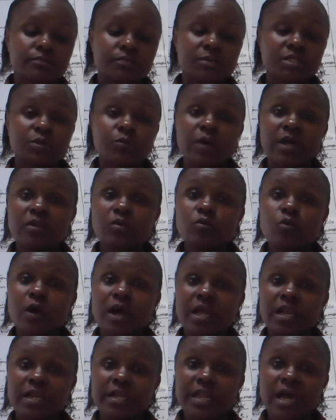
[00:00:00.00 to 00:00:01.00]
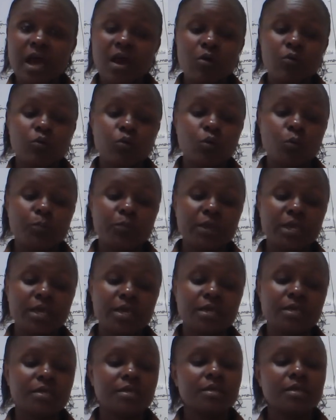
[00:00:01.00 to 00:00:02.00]
When you are now
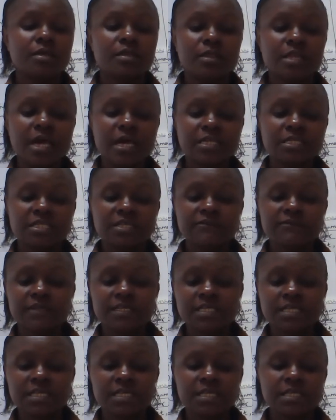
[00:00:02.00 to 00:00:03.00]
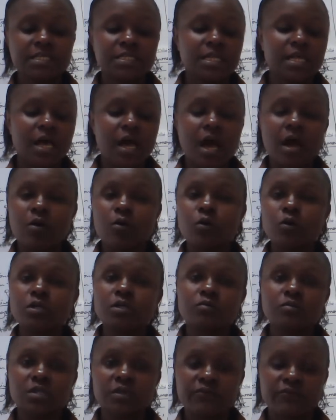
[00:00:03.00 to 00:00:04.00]
grouping the activities
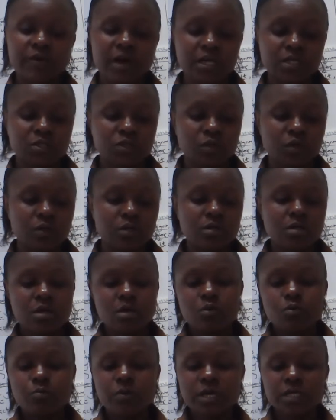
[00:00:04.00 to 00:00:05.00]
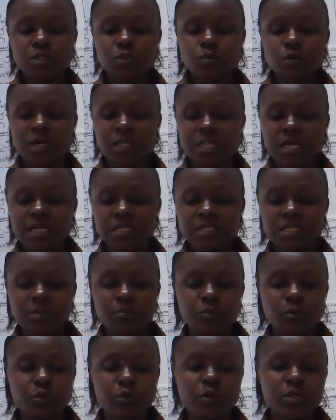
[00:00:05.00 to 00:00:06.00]
according to the function, make sure that the
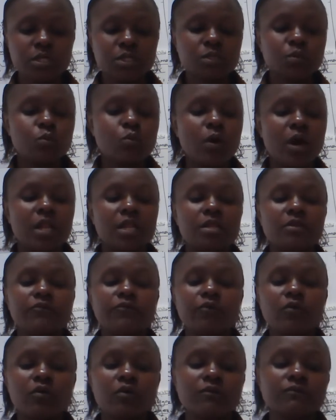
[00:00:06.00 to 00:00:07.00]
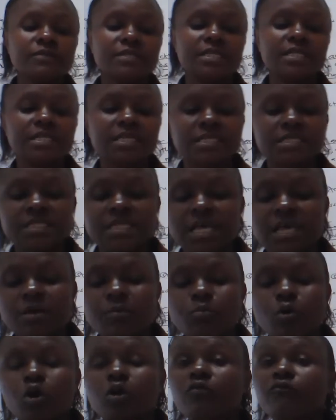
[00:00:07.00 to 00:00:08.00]
employees who are involved in the
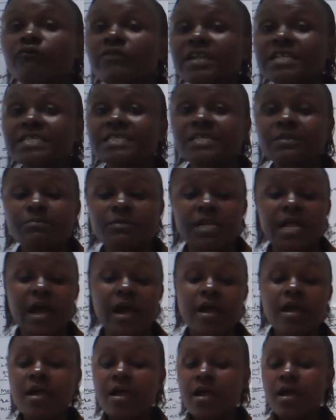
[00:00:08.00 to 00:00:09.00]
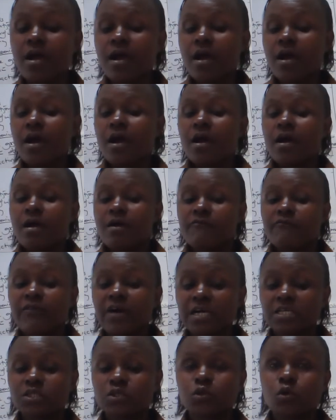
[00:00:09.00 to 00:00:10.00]
same or very similar
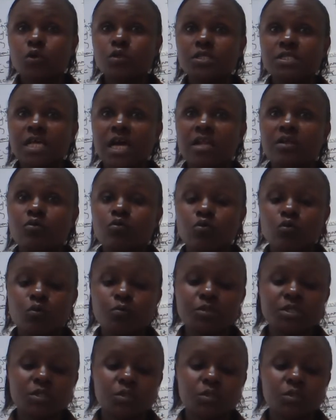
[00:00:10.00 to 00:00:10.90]
functions are grouped